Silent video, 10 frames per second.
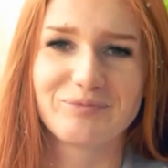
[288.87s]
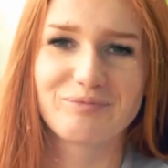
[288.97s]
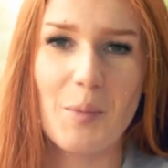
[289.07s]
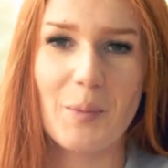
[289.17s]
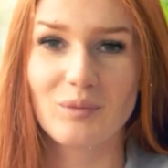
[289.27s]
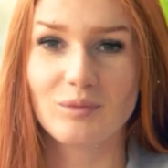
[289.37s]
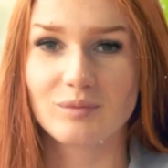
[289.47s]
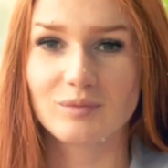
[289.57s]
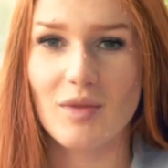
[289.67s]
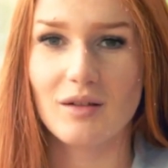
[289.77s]
"I know
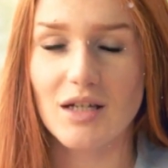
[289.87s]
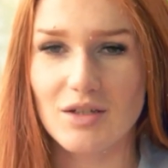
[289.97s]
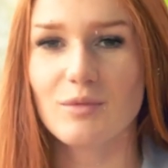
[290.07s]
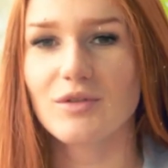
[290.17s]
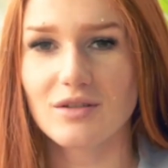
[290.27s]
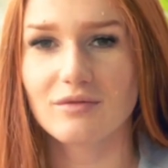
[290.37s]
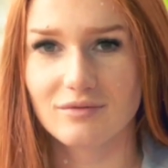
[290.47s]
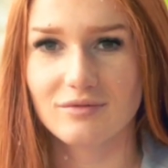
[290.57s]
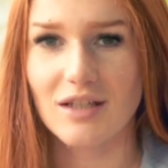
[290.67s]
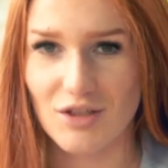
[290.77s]
now Keola was definitely
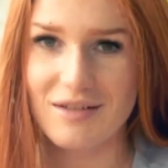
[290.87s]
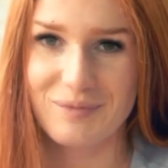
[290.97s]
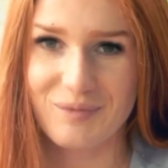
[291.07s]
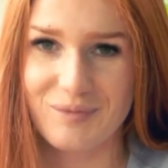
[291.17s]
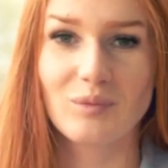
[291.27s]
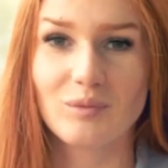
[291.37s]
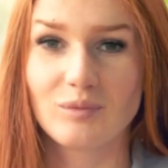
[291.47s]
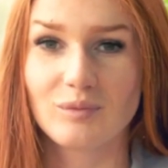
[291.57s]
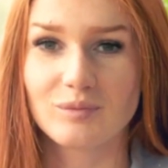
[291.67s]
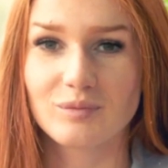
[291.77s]
trying to tell me
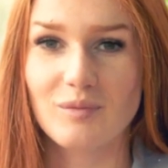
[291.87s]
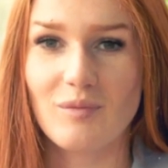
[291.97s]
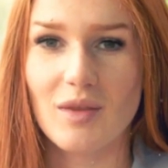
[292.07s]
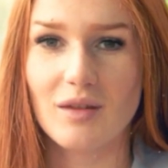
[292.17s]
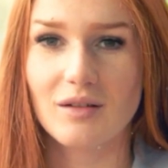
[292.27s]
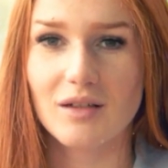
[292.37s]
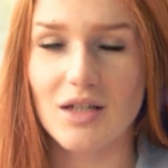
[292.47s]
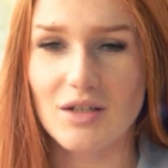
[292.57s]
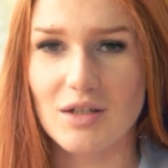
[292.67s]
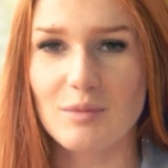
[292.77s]
something was wrong. I
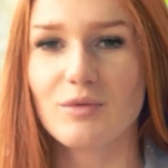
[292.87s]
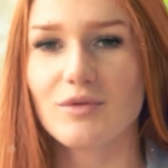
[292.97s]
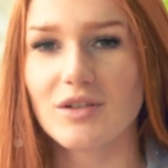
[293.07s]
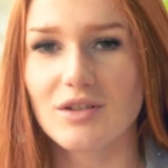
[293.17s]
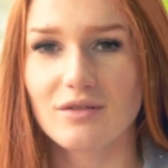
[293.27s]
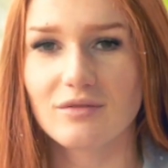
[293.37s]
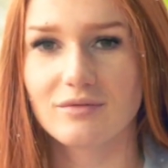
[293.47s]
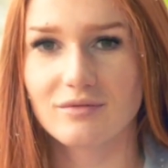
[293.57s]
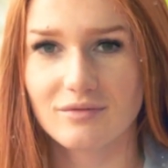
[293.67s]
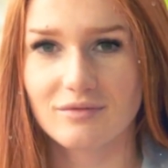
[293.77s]
just wish I had listened
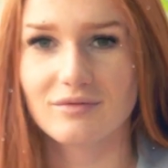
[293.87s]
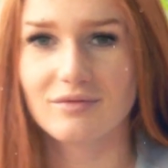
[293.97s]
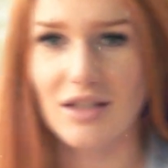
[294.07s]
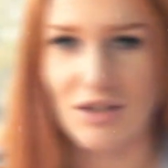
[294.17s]
to her sooner."